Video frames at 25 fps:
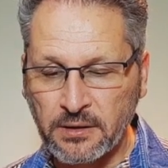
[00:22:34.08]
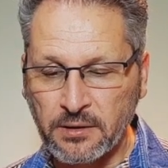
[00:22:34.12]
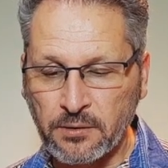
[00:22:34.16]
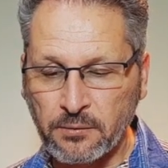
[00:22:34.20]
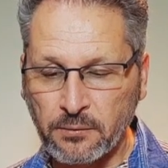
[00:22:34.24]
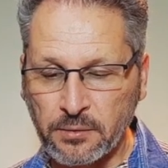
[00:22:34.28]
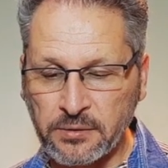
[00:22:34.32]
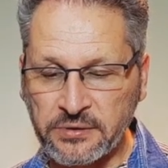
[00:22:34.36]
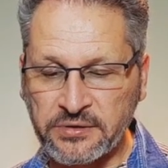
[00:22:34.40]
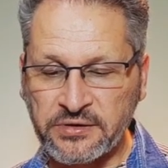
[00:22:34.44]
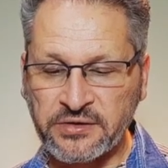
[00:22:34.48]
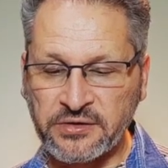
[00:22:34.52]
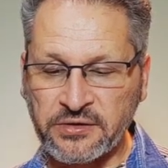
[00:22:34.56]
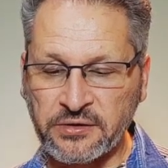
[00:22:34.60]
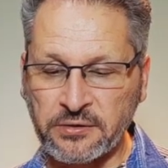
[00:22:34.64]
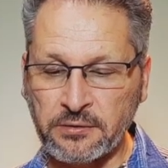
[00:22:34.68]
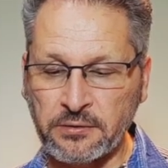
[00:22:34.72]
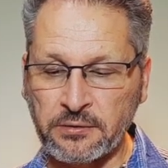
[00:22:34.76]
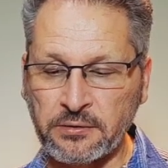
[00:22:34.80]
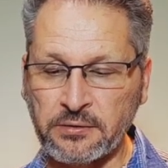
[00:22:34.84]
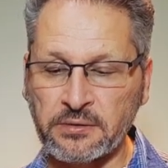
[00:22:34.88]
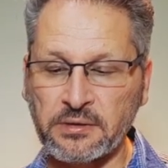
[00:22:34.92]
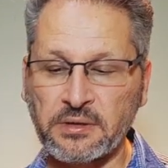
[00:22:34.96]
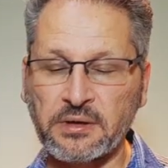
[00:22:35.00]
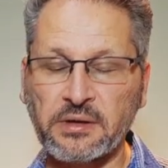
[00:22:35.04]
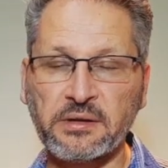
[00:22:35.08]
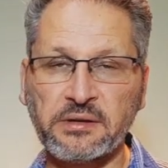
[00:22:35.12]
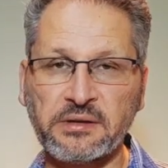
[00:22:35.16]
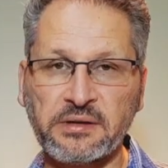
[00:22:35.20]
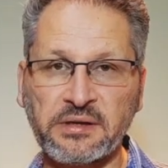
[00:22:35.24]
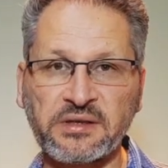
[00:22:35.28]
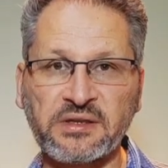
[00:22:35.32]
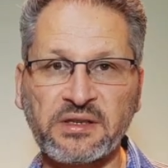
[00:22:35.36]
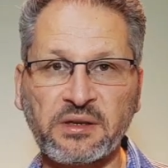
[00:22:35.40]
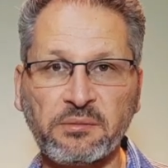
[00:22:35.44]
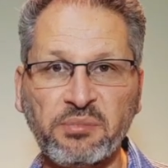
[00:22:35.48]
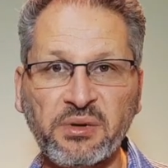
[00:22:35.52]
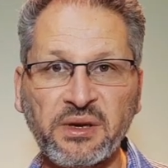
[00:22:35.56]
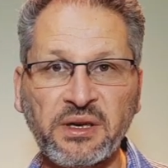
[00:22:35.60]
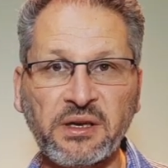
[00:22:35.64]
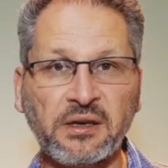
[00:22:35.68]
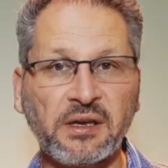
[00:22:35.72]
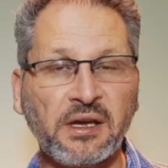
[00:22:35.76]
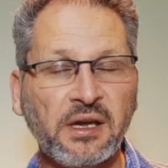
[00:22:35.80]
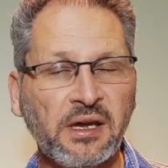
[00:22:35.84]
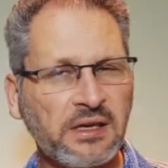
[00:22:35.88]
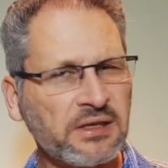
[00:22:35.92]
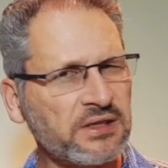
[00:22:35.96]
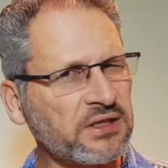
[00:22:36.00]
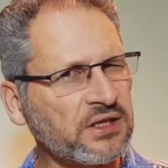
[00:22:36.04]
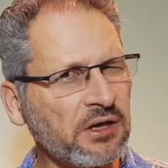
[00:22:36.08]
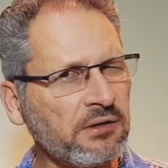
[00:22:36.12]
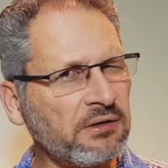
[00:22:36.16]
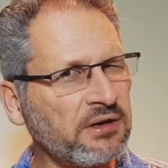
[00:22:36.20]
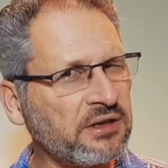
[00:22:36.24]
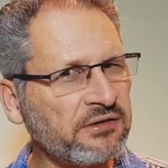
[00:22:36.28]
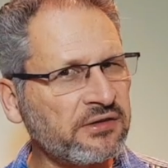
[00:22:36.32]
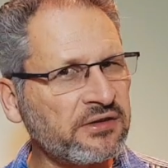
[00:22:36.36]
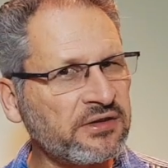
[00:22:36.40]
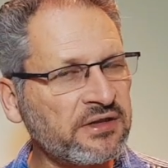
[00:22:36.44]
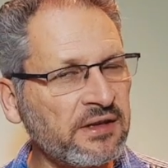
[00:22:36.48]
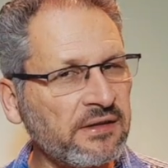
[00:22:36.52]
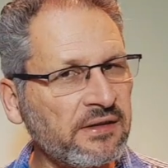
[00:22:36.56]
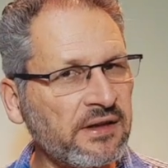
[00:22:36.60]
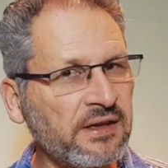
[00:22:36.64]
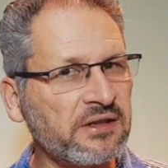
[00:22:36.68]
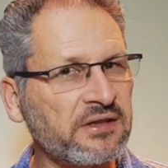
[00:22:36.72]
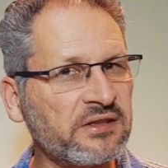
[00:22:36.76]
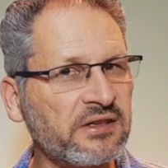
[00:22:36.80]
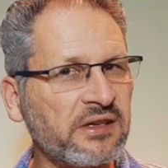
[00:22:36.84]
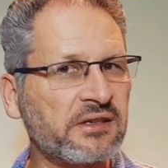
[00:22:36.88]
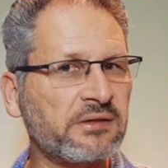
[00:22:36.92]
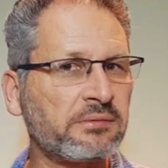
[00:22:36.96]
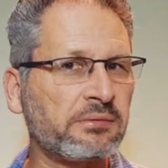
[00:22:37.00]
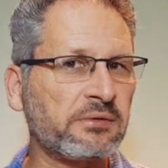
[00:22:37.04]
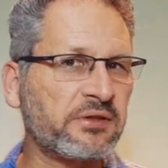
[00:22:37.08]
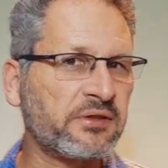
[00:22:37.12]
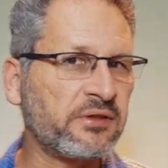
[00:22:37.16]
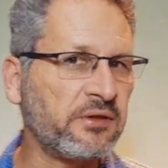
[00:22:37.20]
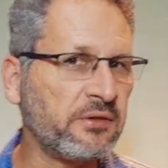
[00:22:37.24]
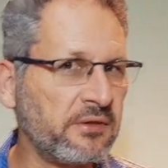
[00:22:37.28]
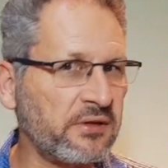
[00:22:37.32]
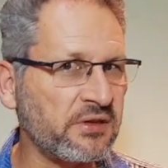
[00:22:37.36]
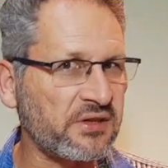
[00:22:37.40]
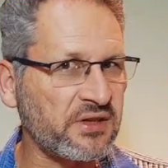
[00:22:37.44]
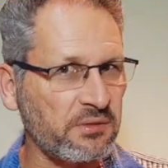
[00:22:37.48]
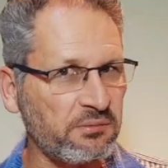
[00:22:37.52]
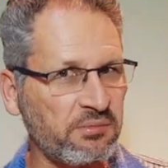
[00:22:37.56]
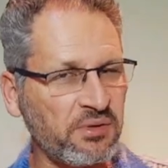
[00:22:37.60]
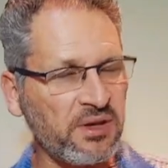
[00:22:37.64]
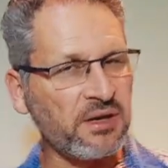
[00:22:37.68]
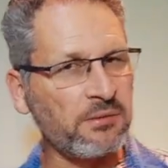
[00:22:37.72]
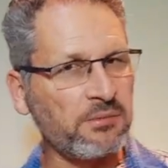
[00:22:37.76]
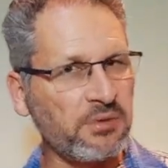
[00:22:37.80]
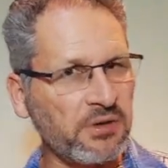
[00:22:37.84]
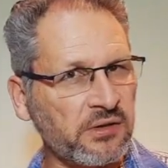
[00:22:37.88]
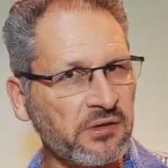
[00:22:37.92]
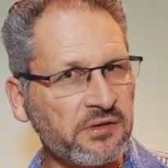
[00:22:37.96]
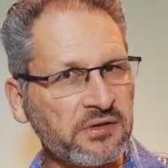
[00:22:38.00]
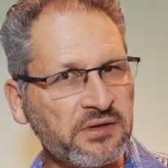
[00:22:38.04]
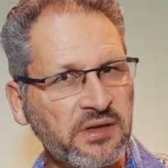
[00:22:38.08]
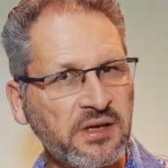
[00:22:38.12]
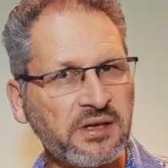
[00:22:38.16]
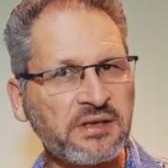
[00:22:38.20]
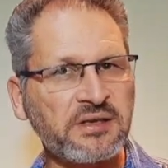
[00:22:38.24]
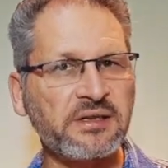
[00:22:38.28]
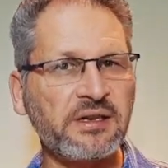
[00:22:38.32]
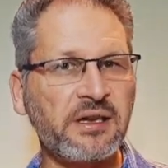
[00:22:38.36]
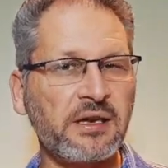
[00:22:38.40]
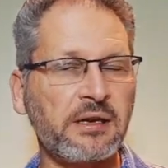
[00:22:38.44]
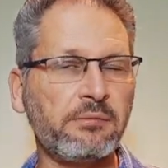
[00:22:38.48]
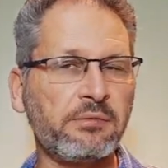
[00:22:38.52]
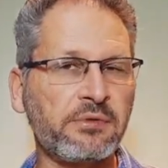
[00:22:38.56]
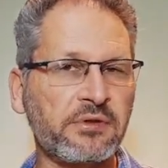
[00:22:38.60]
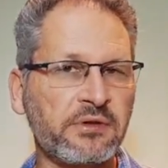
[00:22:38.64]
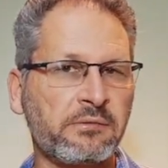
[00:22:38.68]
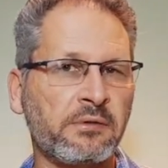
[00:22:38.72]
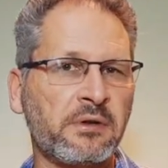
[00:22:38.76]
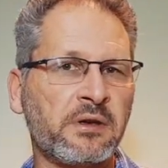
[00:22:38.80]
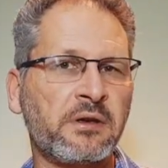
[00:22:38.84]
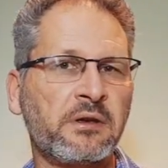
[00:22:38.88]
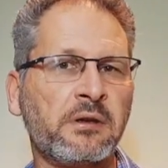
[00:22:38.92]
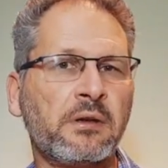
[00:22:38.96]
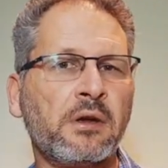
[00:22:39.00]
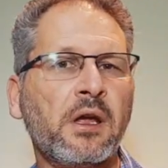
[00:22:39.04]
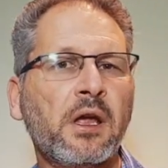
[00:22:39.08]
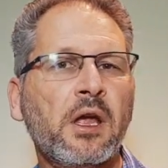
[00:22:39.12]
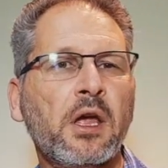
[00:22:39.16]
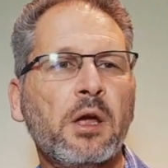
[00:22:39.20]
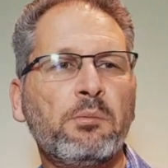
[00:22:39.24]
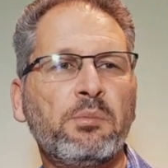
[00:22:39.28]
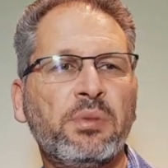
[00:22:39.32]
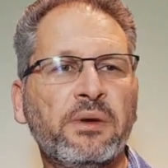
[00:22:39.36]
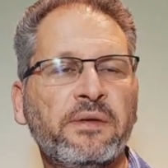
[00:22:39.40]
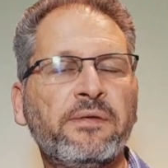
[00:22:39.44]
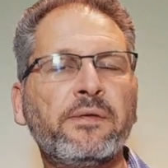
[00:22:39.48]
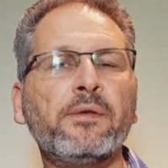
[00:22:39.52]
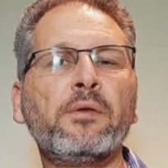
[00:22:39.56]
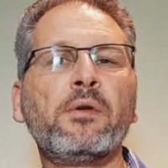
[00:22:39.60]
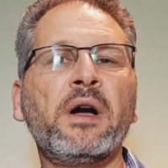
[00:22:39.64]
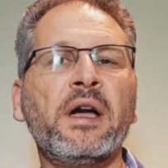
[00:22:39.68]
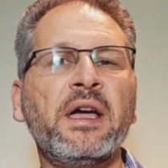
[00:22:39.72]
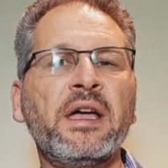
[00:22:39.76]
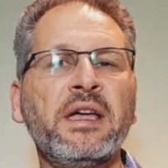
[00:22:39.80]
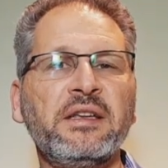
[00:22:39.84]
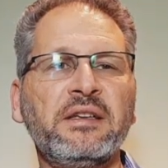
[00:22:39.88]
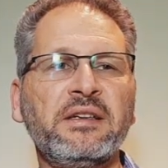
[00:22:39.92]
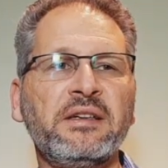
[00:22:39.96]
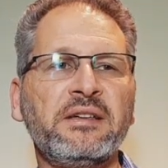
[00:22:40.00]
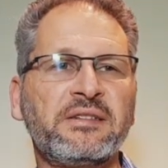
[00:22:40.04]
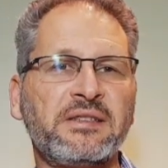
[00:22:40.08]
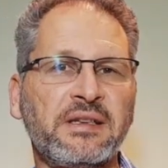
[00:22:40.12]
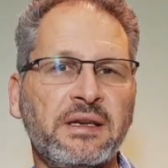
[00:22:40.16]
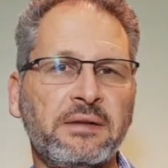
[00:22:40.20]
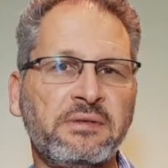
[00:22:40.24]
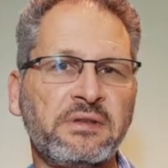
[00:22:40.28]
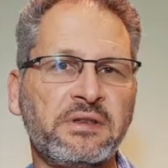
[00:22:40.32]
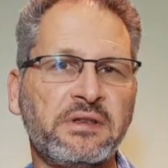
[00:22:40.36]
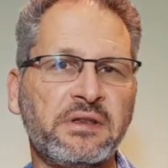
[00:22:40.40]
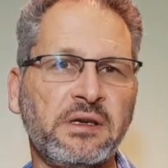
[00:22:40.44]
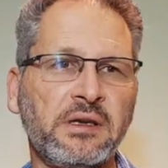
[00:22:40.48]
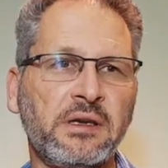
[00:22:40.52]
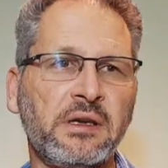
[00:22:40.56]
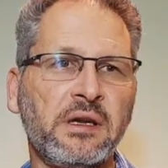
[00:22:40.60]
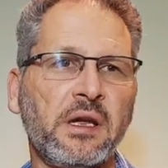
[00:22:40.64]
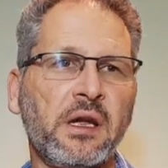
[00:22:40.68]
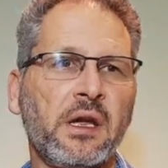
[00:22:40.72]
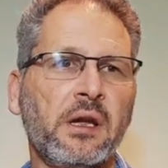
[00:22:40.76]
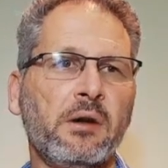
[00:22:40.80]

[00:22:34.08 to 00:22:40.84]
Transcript: will soon disappear. It's so interesting that he says will soon disappear because this letter was written before AD 70